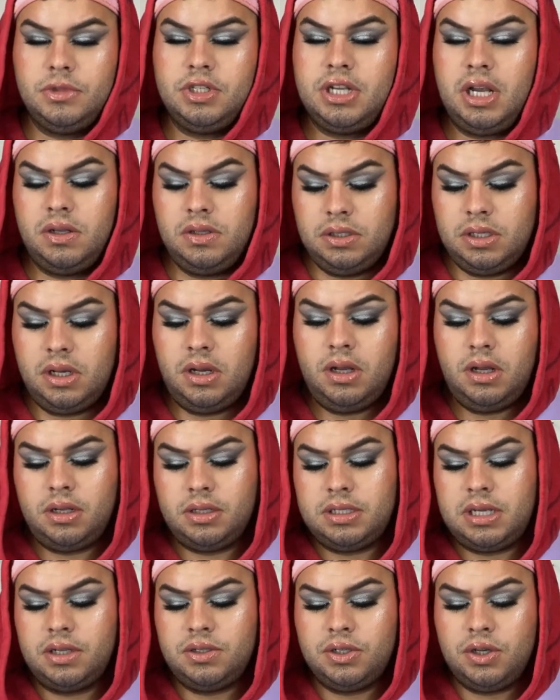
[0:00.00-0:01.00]
Sounds good.
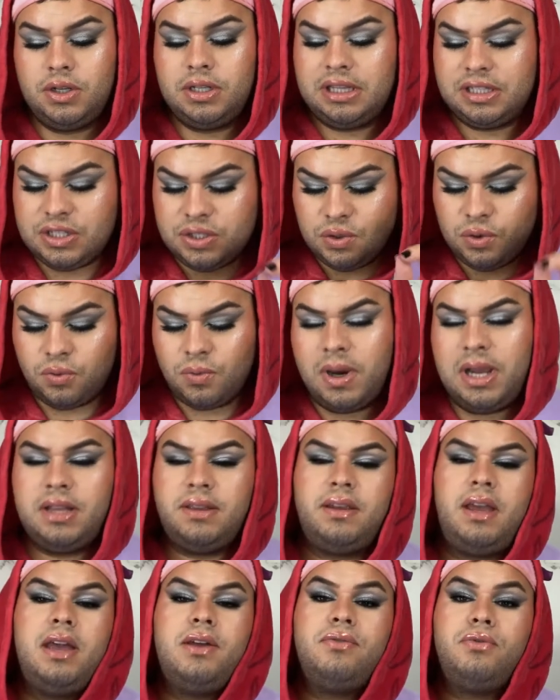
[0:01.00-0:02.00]
Sounds good. It's a great
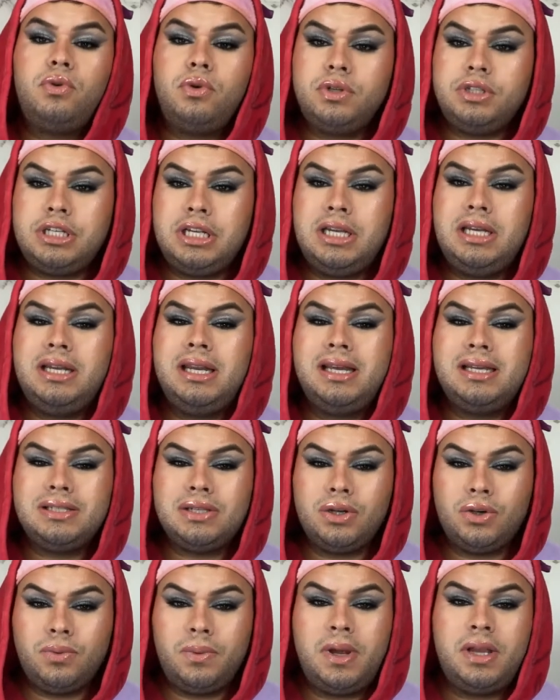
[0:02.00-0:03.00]
day. 14 is
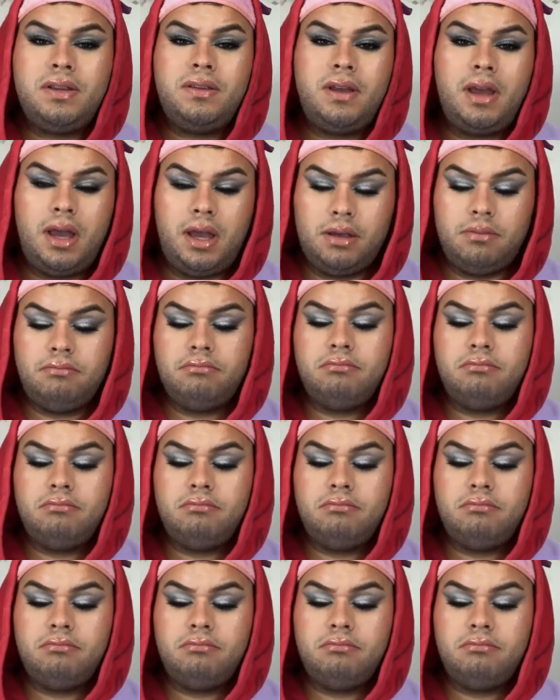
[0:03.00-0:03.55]
a great day.